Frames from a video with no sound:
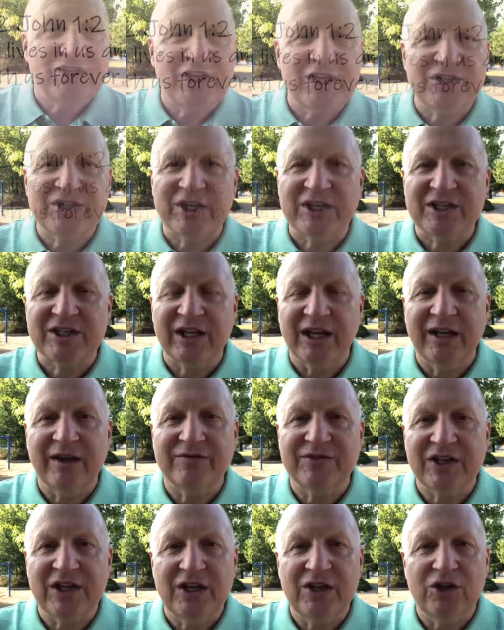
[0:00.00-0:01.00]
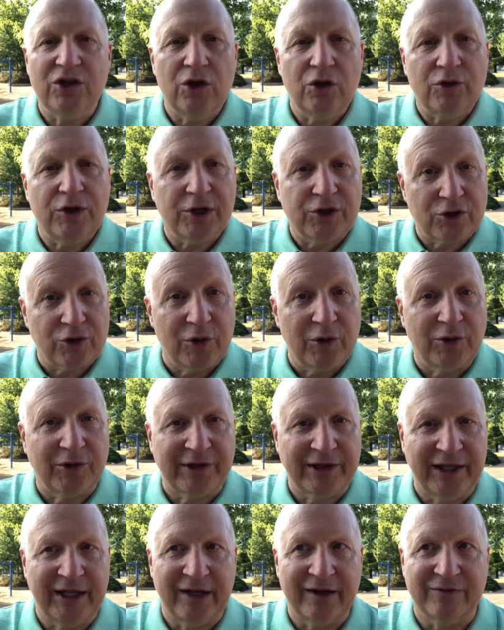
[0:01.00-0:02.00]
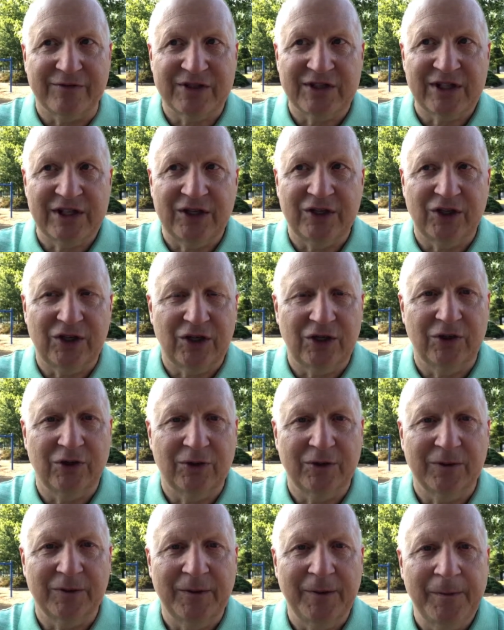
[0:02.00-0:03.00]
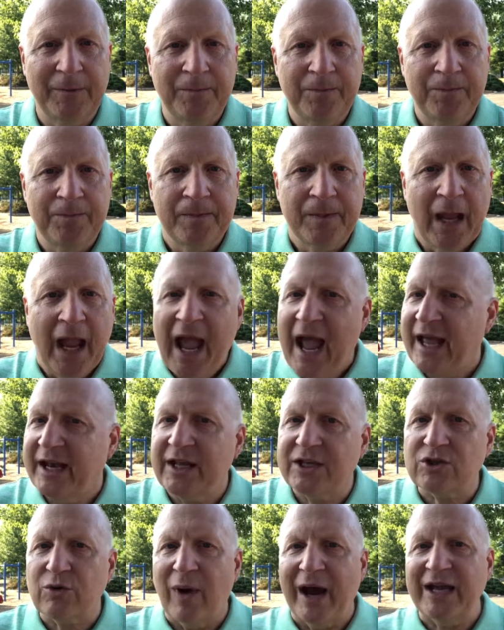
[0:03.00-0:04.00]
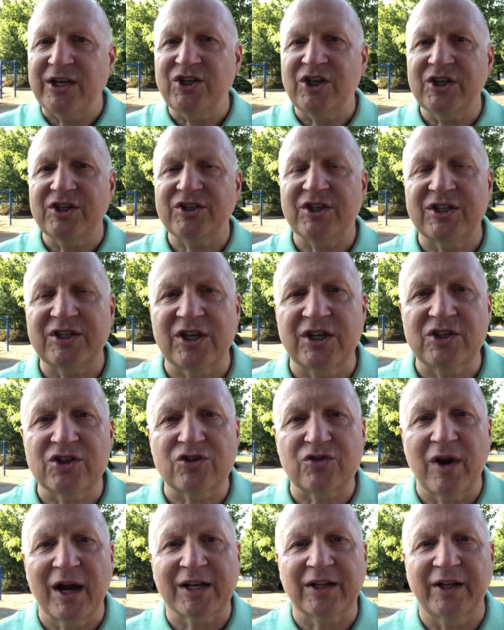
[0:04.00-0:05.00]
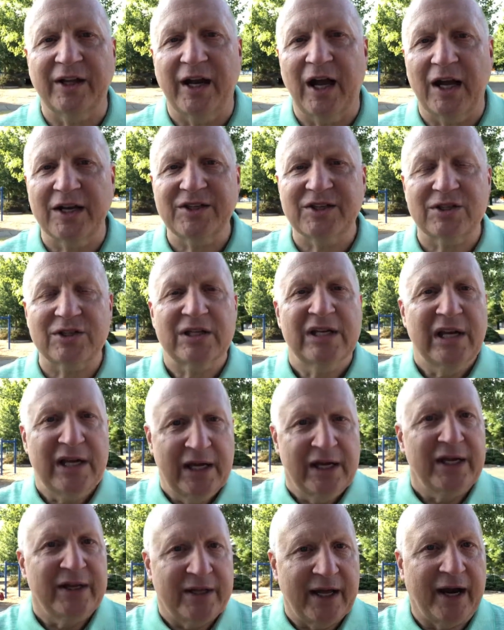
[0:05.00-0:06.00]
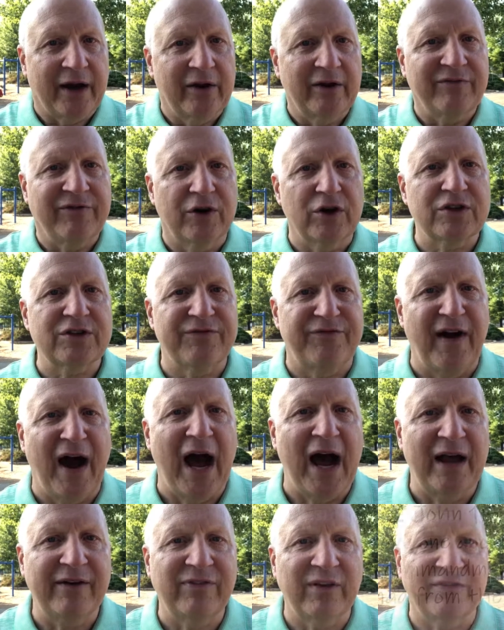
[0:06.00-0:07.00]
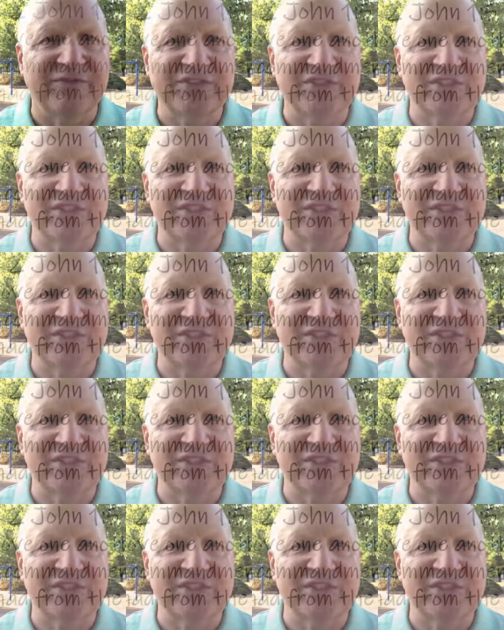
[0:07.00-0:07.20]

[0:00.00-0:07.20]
when Jesus lives in you, the truth lives in you. And it's why Jesus instructed us there in verse 5